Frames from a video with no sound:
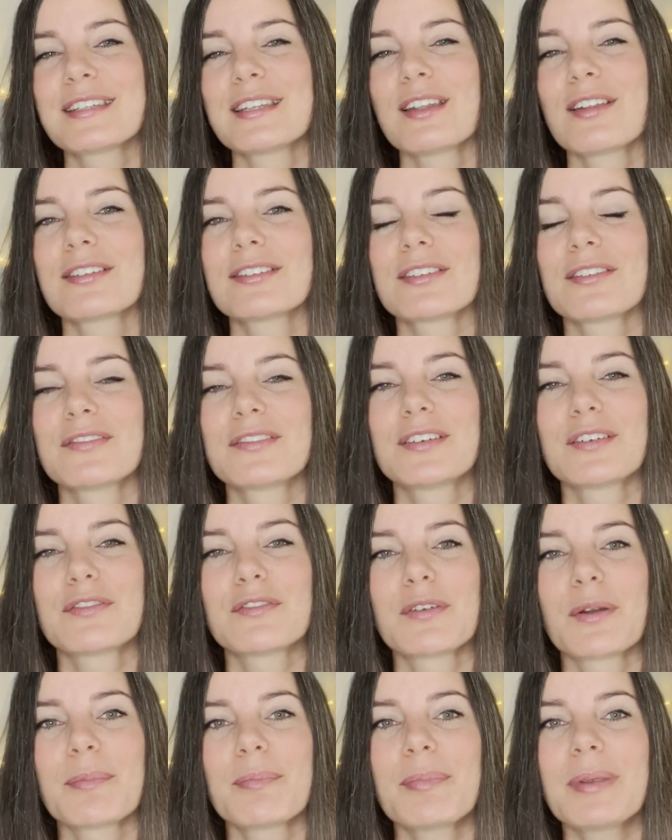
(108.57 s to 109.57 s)
lots of
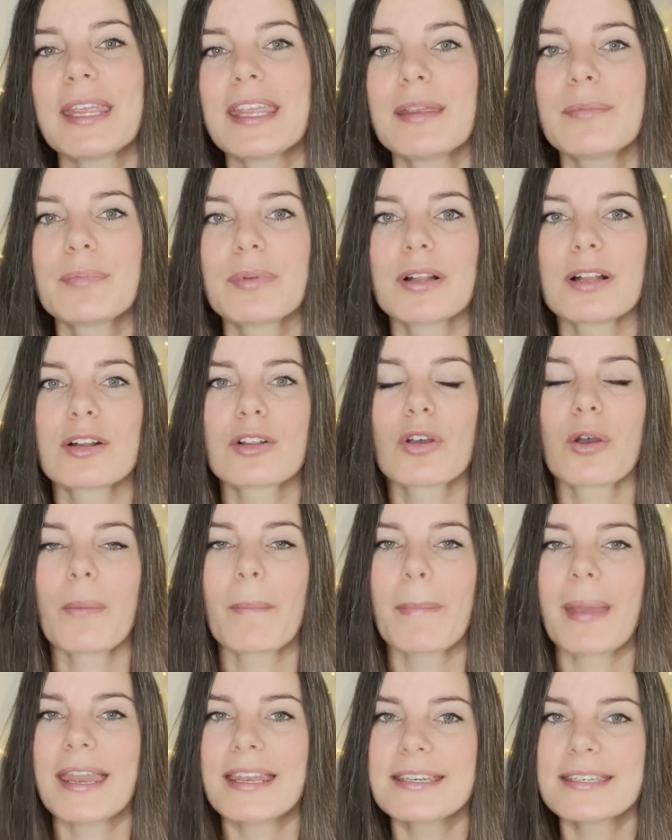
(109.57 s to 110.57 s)
different people
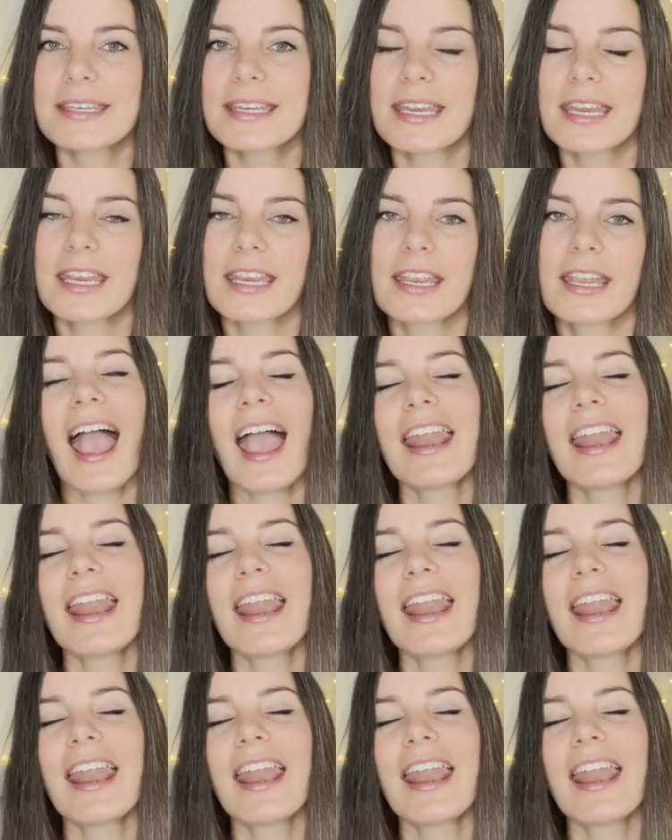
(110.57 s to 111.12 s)
commenting,